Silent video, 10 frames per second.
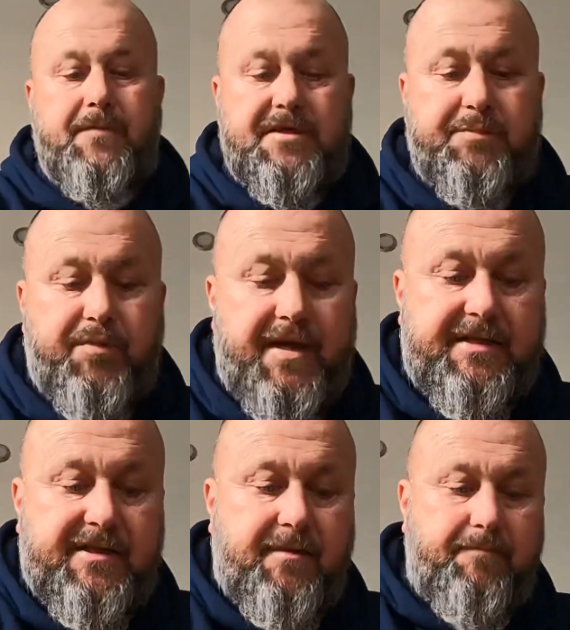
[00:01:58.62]
I spray
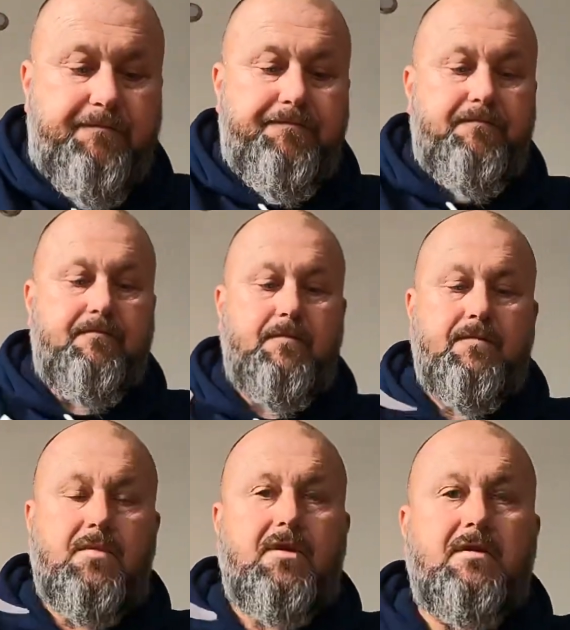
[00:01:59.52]
some
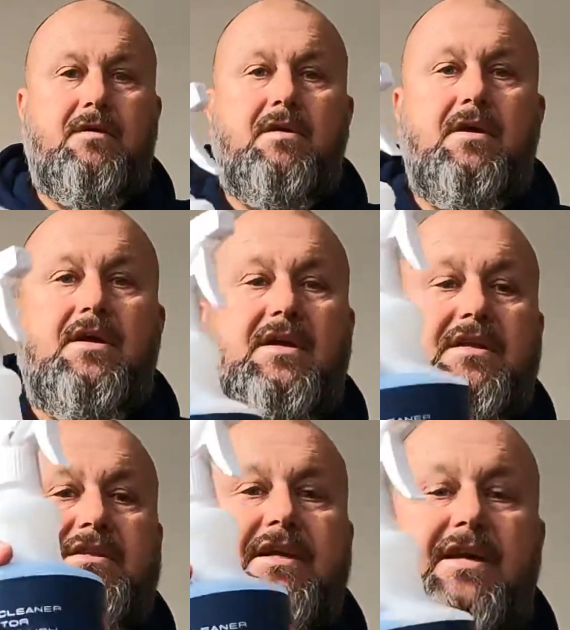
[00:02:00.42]

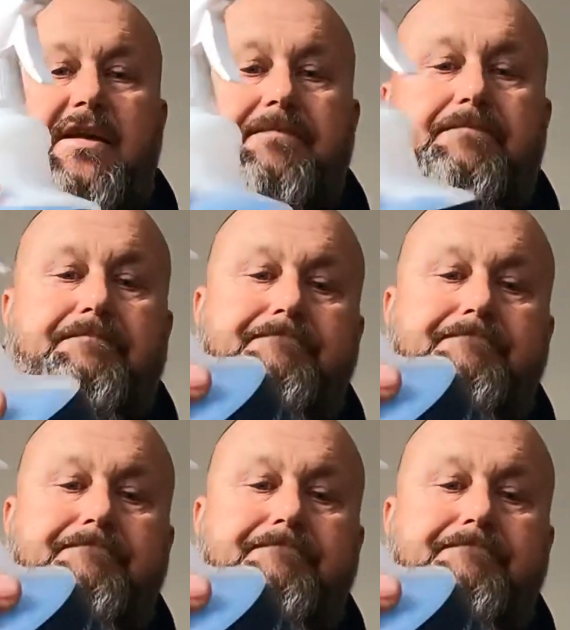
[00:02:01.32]
See It